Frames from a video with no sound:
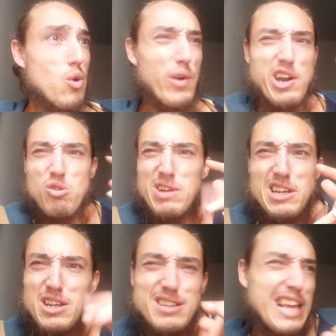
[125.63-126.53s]
We don't
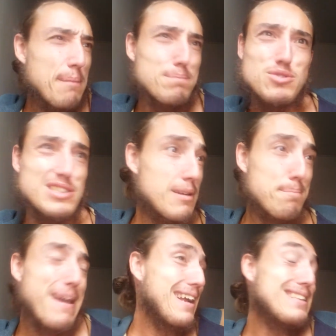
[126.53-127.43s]
need to keep
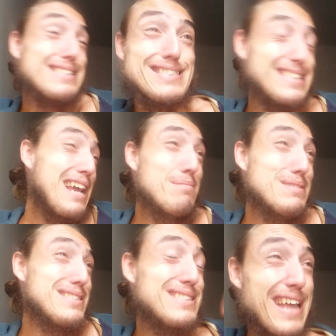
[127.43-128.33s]
making the same
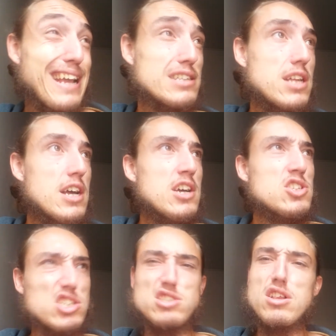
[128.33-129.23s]
mistakes,
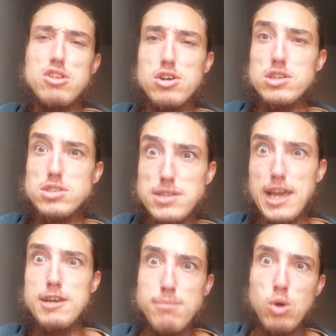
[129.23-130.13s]
just to learn the
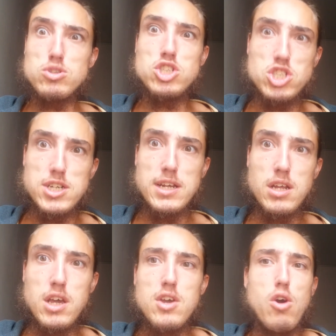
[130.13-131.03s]
same old
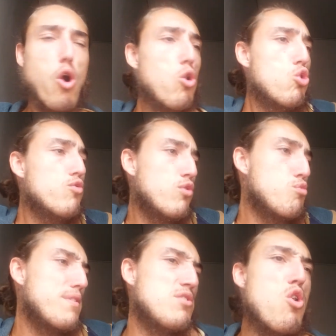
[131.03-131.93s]
shit
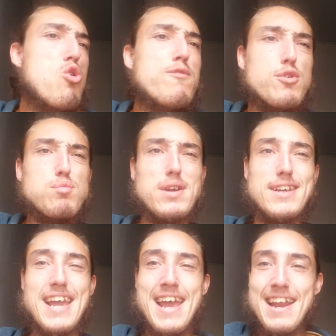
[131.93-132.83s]
over and over
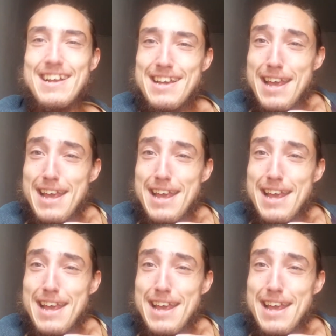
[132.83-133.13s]
again.